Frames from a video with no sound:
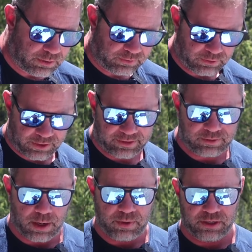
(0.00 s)
So a nice
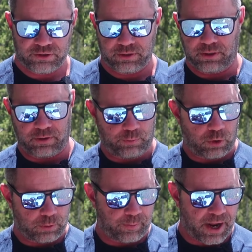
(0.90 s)
combination of
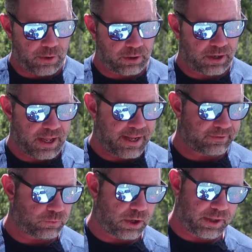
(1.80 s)
portable power
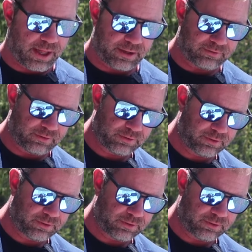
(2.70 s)
as well as